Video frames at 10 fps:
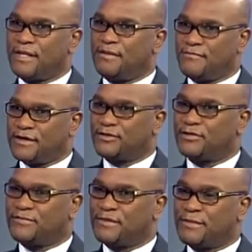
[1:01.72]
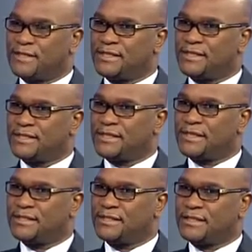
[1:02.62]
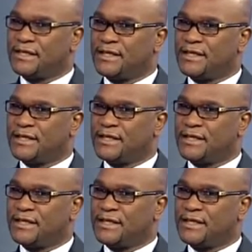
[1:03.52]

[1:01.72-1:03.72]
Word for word: But the fact of the matter is that